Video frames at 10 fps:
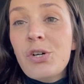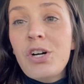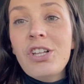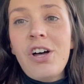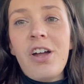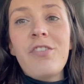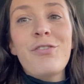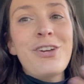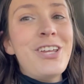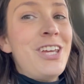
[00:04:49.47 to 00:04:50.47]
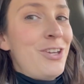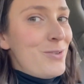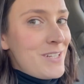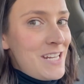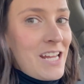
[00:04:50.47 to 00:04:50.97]
a lot of really
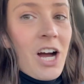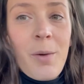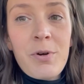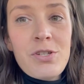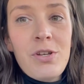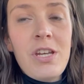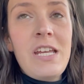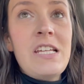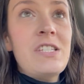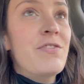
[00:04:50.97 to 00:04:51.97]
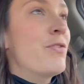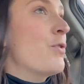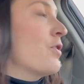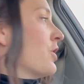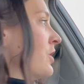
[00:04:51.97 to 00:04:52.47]
unique opportunities
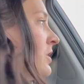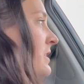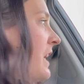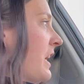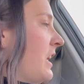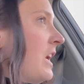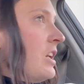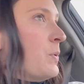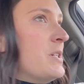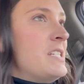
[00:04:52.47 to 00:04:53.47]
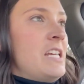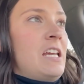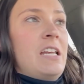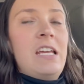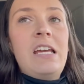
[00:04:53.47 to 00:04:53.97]
for dining and
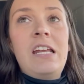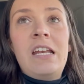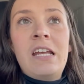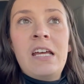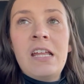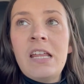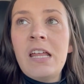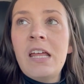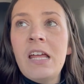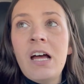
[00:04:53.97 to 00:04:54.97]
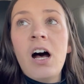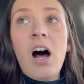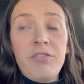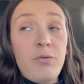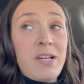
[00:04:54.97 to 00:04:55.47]
cuisine in
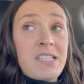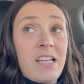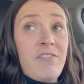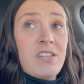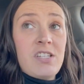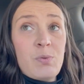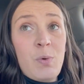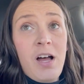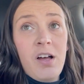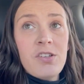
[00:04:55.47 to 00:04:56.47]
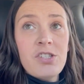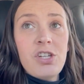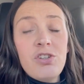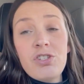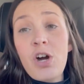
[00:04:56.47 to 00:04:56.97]
off of West 11th as well. So
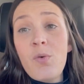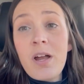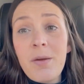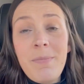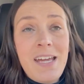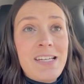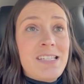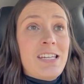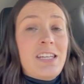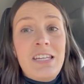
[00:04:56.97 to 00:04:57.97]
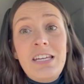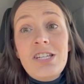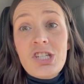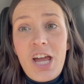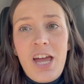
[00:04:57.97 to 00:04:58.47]
you don't want to miss
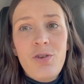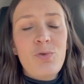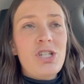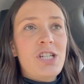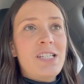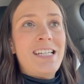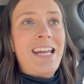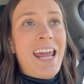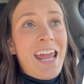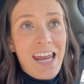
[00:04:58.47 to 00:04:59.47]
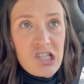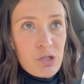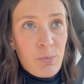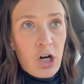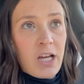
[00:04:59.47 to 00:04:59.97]
Yishen, which is an
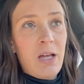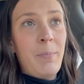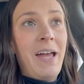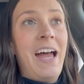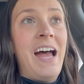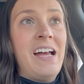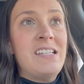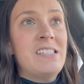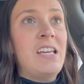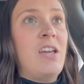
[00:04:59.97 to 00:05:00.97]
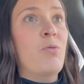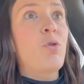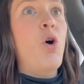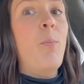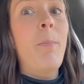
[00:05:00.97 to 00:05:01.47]
Asian market, but has a
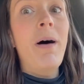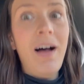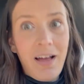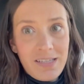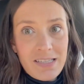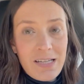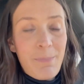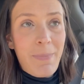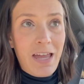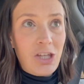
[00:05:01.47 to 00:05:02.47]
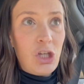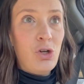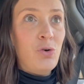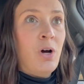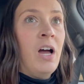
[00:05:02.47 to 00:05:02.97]
robust menu